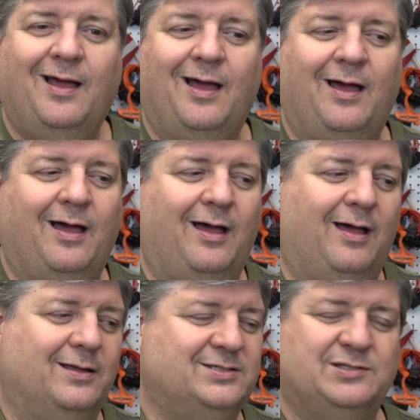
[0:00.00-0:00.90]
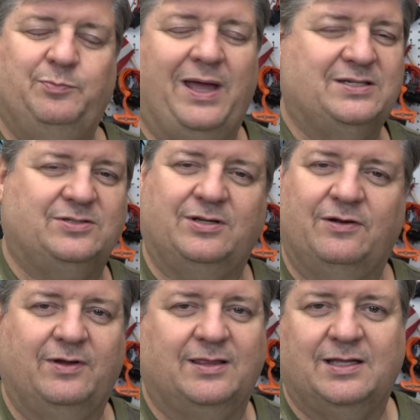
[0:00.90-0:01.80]
uh, just based on
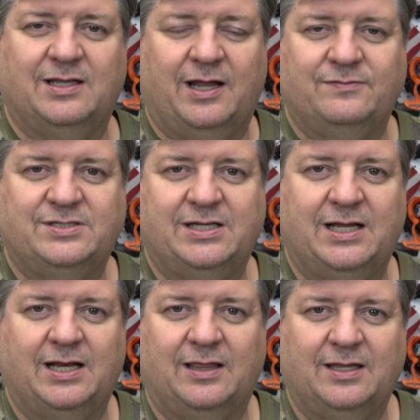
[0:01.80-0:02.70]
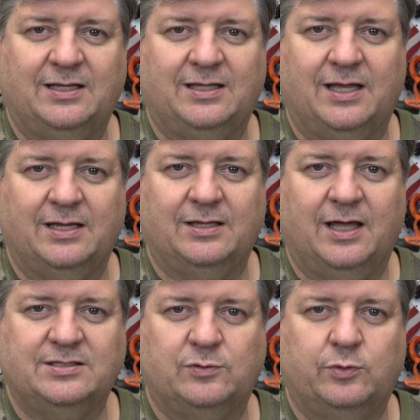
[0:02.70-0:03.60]
everything that I've seen, I think that
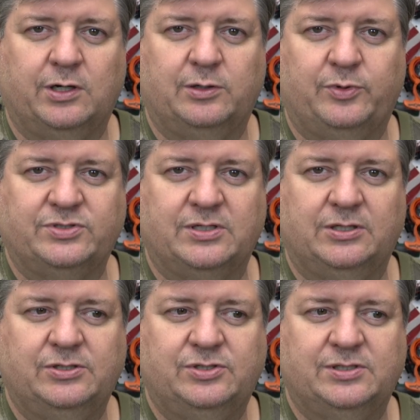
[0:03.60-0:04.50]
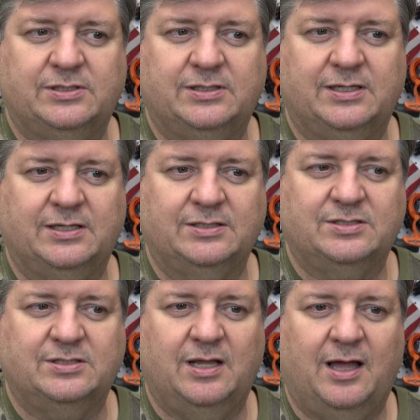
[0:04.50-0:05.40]
that's a workable solution.
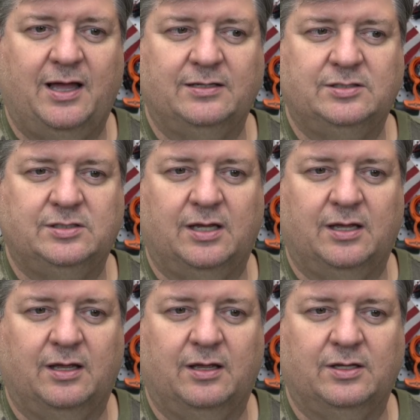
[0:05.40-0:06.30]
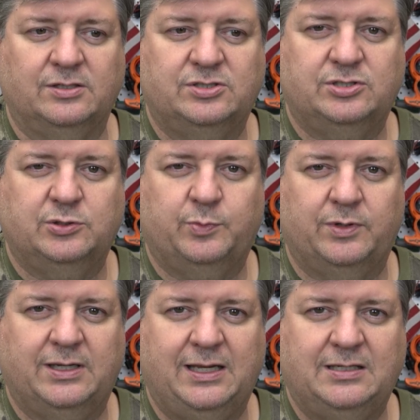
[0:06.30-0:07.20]
It's not uh, super
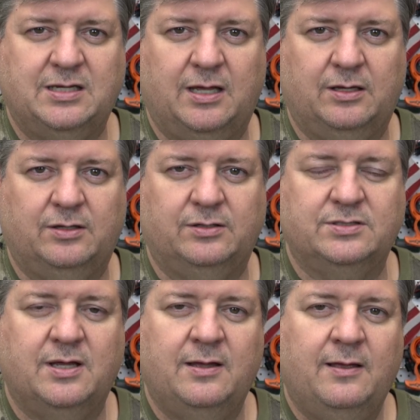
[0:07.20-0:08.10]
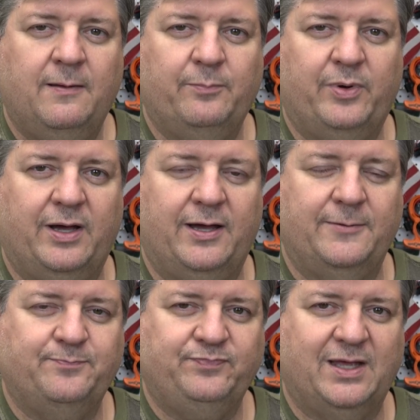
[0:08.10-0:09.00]
detailed,
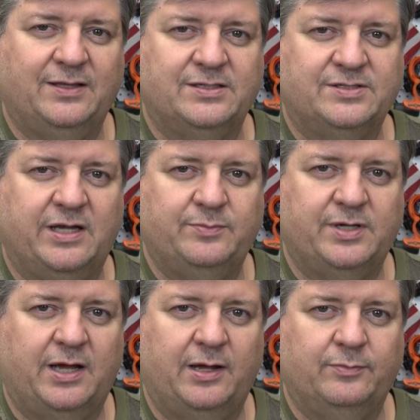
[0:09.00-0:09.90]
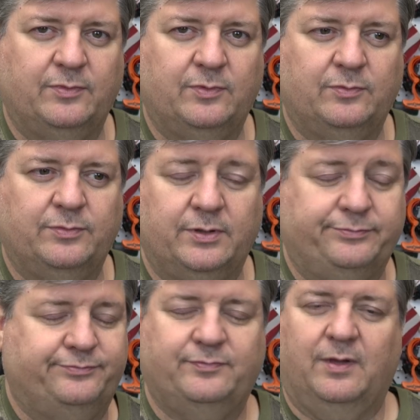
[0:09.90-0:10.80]
but at the same time,
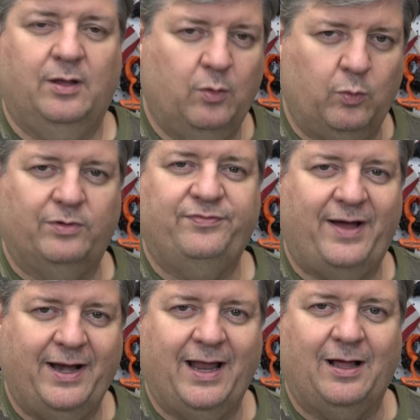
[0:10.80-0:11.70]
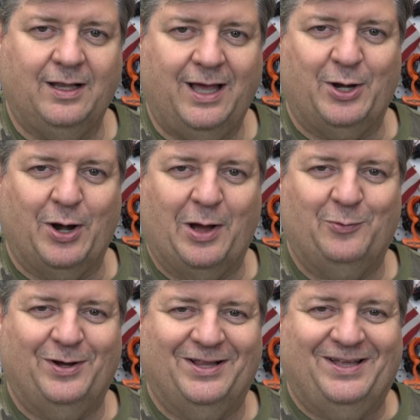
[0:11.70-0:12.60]
we'll find out later how
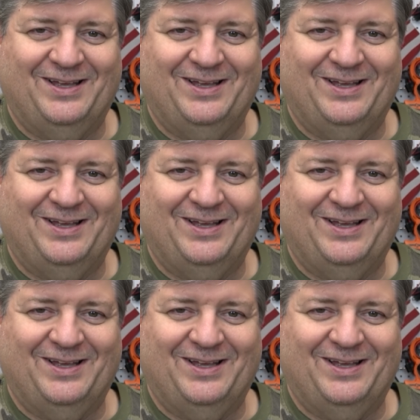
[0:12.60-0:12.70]
well